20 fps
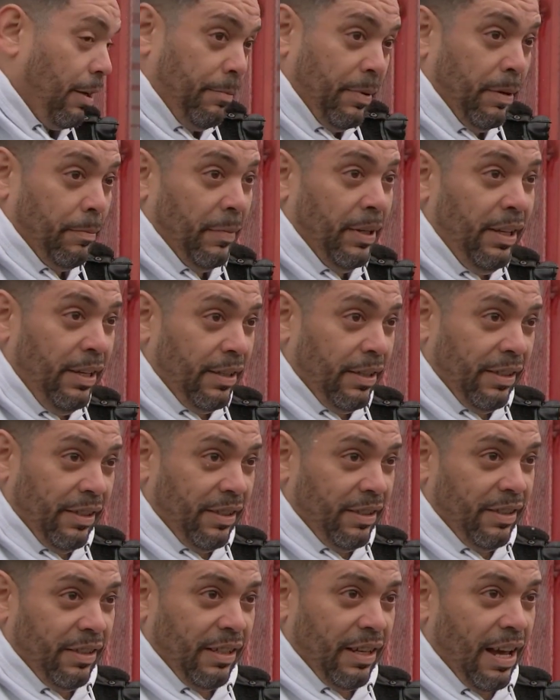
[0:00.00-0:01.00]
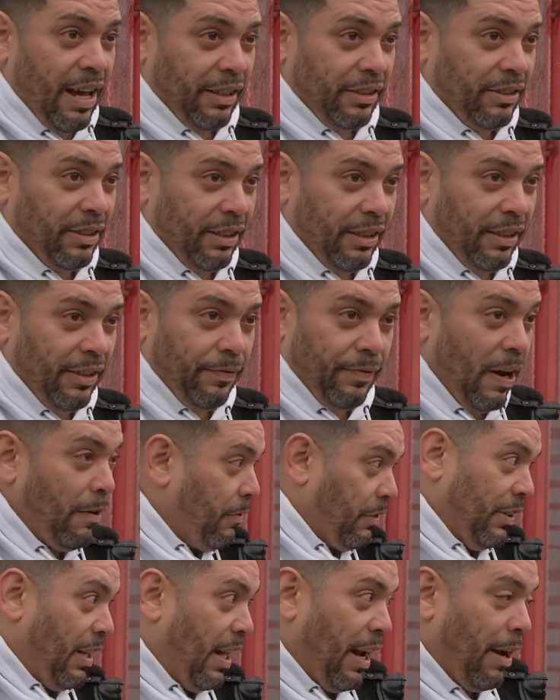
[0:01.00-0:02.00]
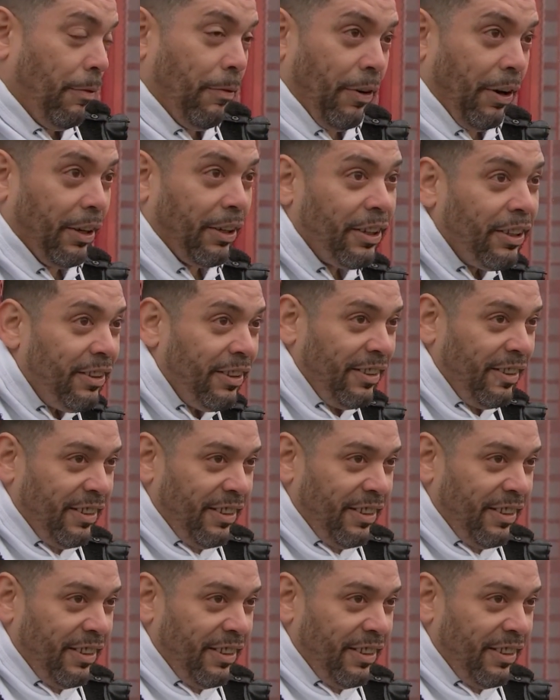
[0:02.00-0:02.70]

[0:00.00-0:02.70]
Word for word: could have been me, actually, if I was not at work.